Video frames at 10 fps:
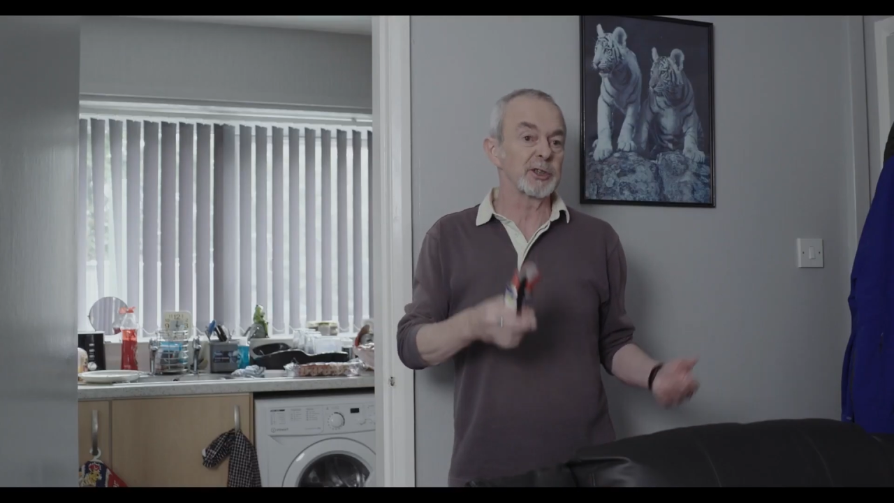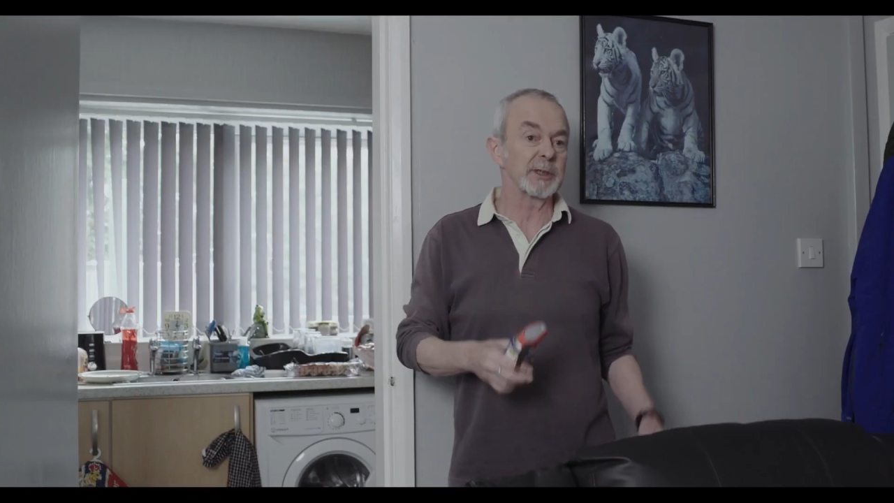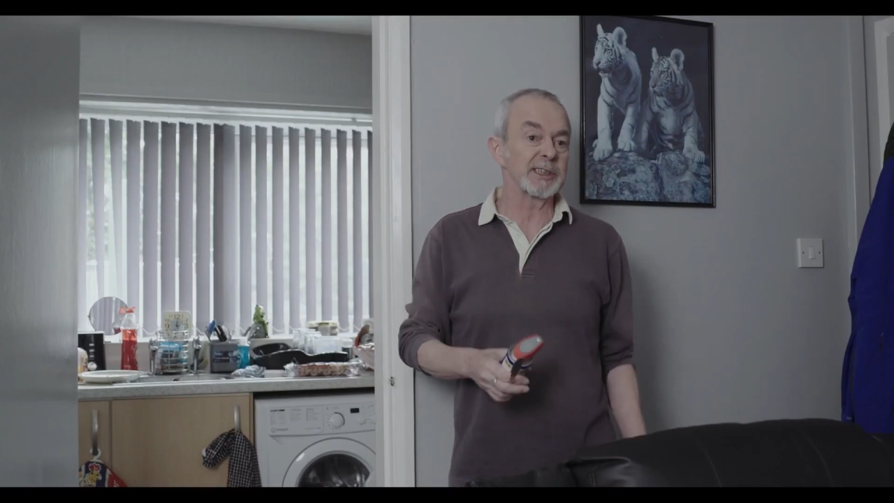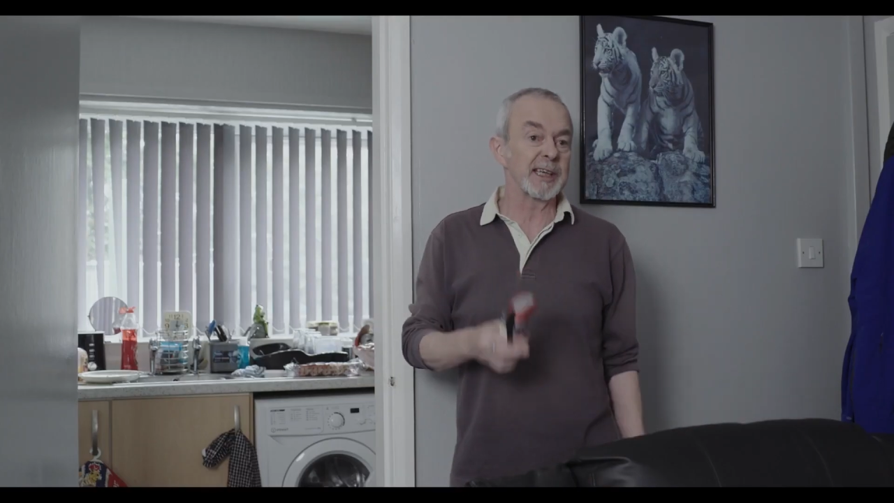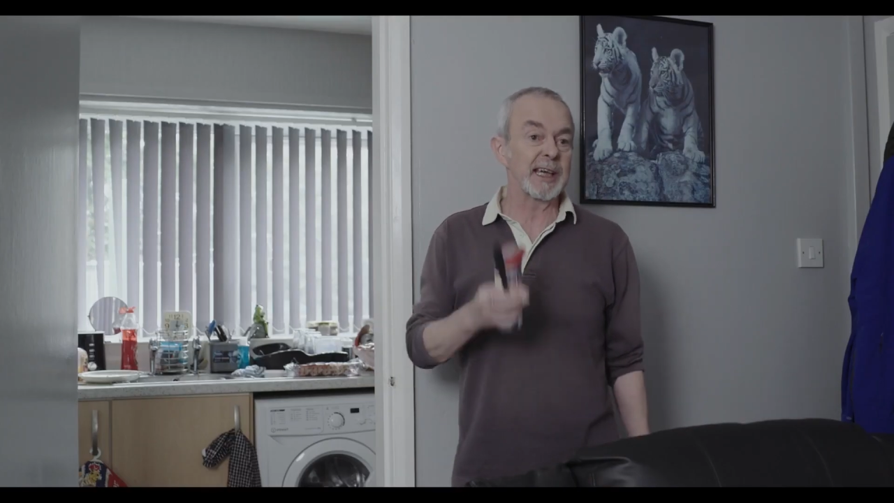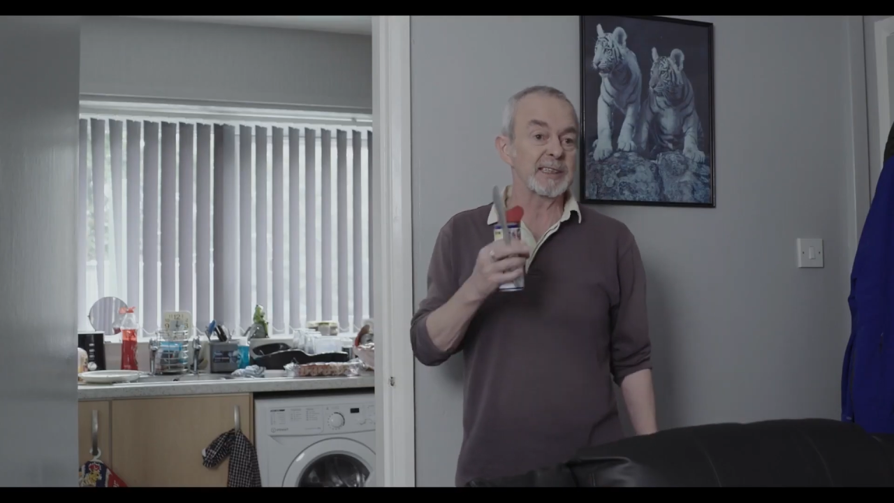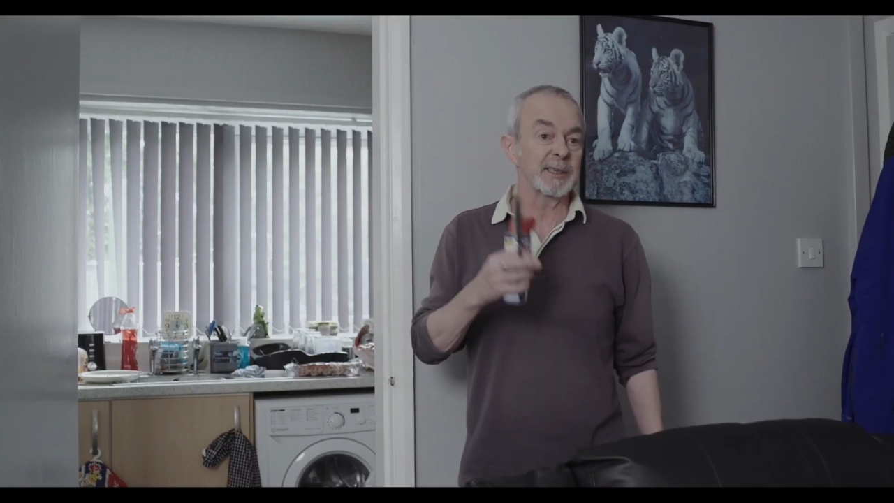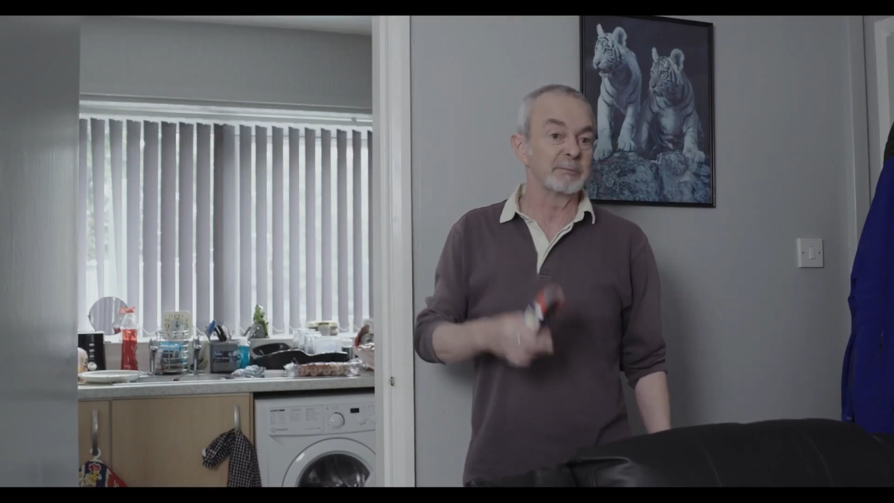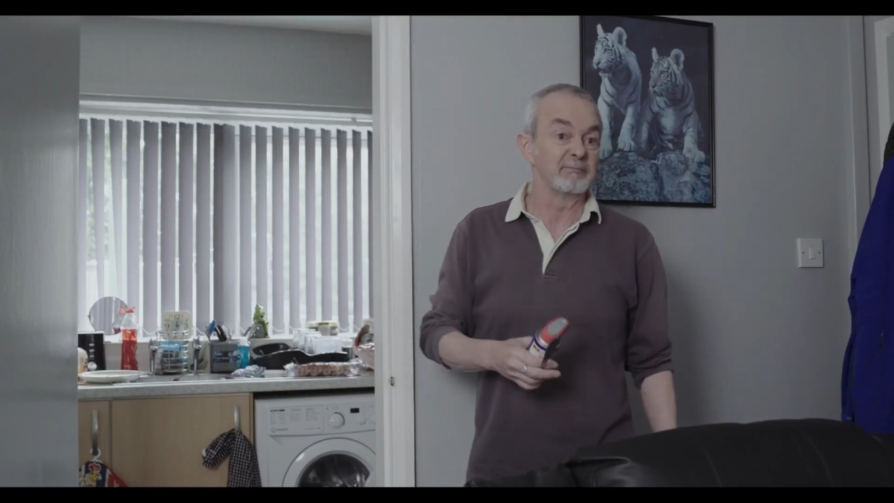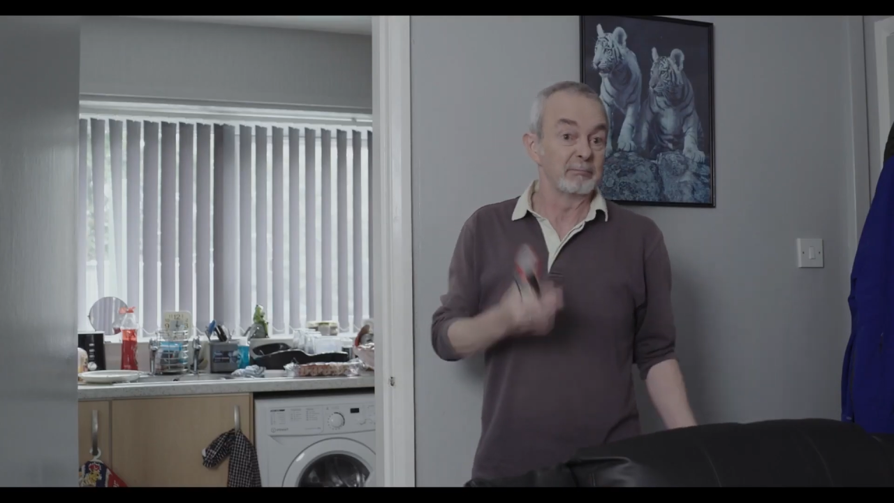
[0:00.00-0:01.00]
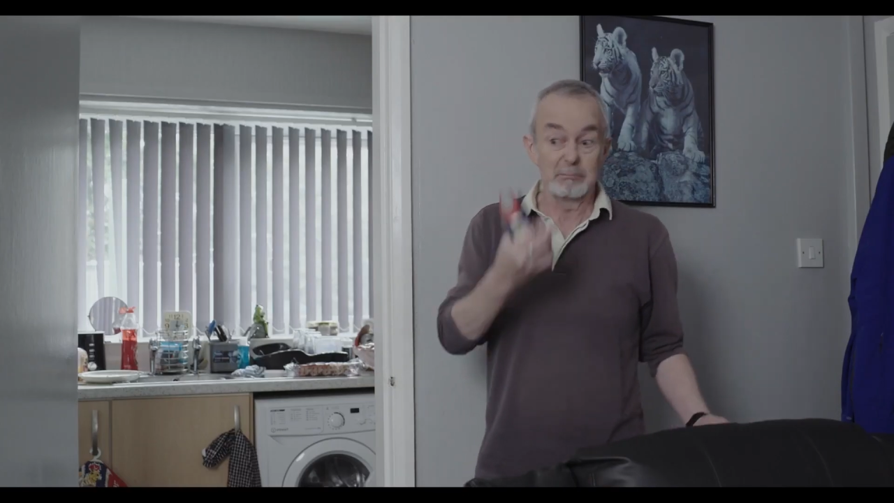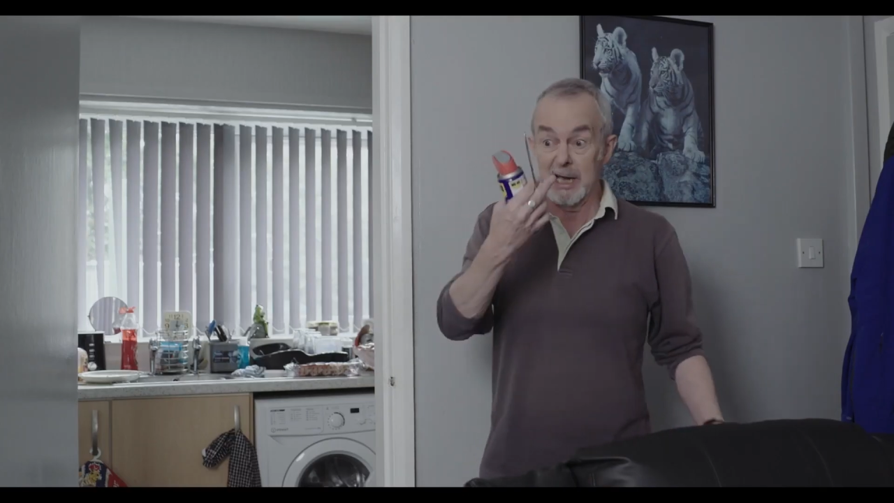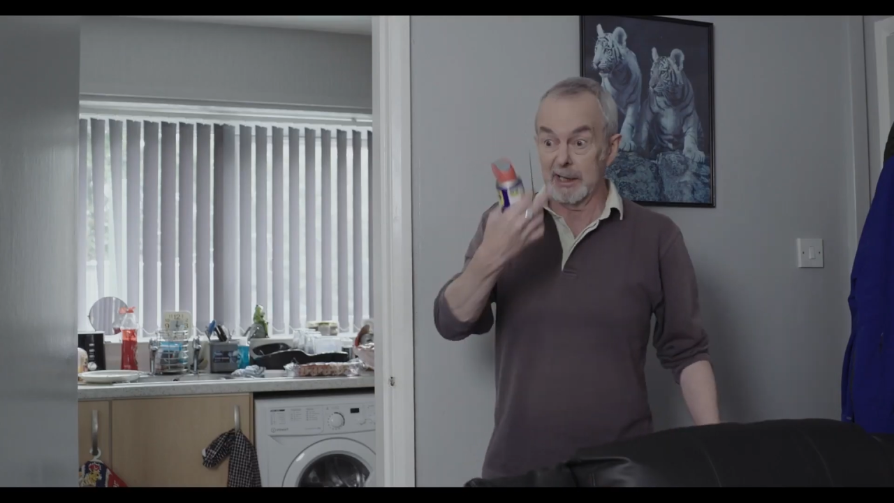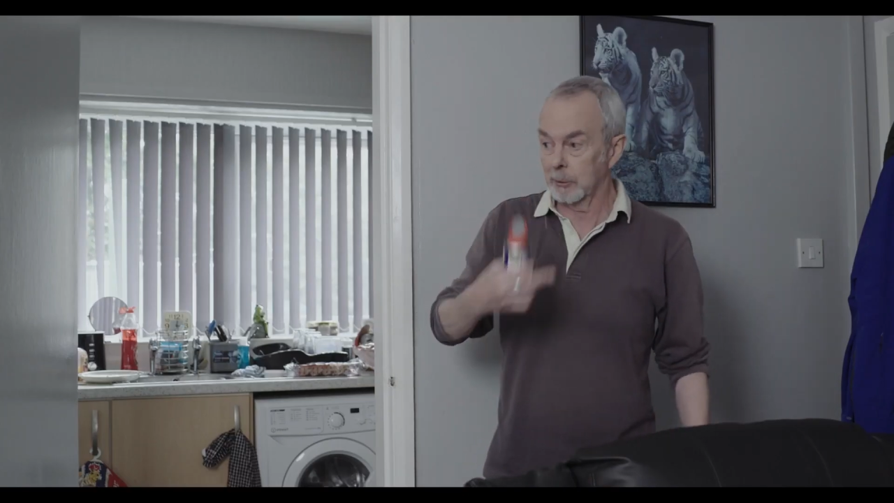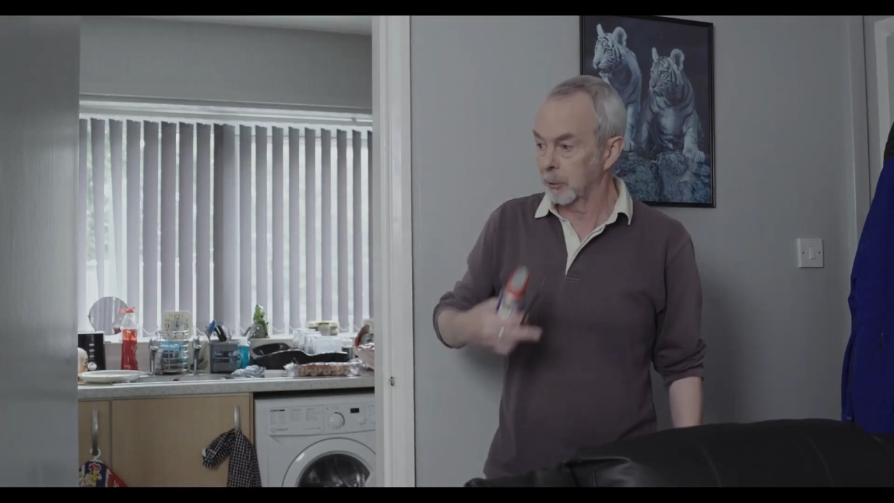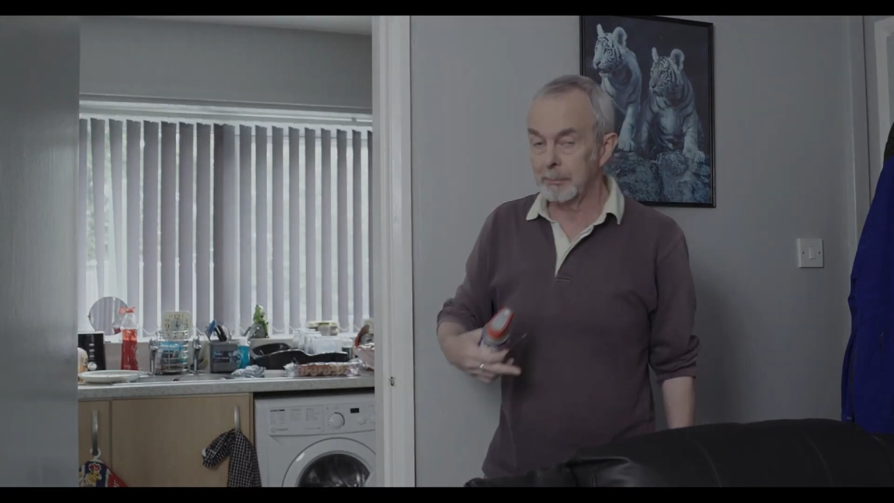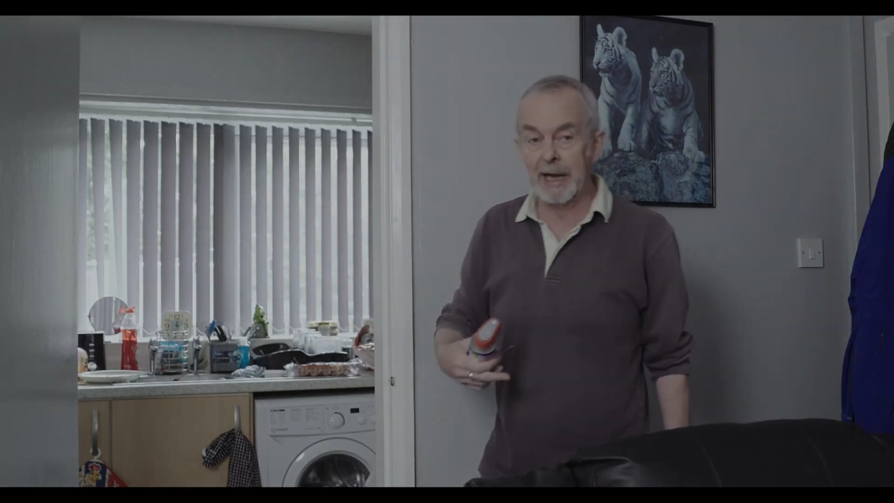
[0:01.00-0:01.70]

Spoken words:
so it's a case of make do and